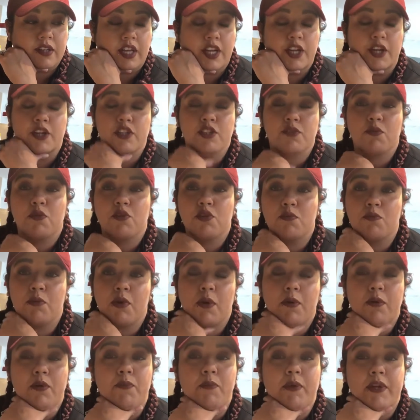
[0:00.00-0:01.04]
That you're supposed to be
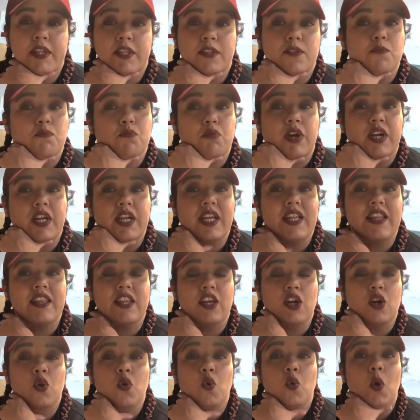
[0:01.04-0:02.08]
able to make this bread in
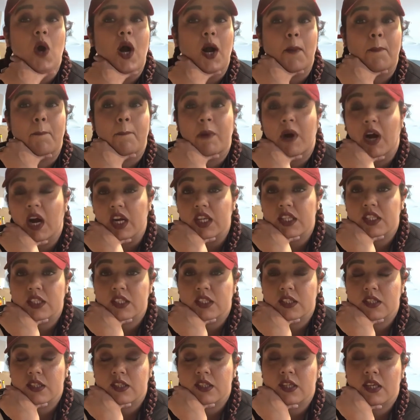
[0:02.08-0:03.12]
the crock pot.
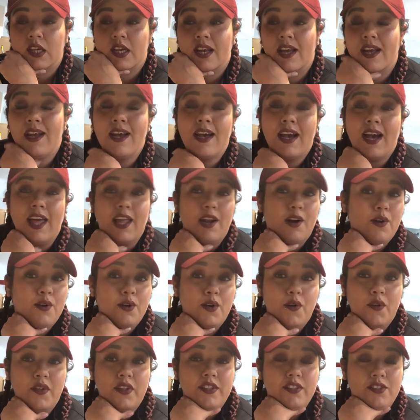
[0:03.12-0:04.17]
I don't
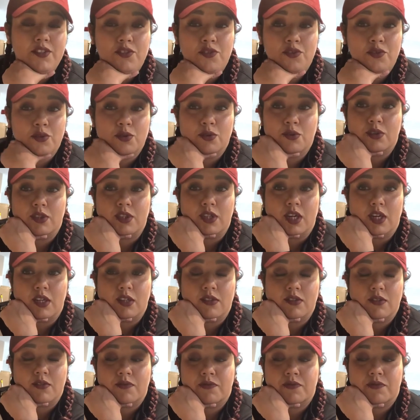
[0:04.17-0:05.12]
know if this is true or not.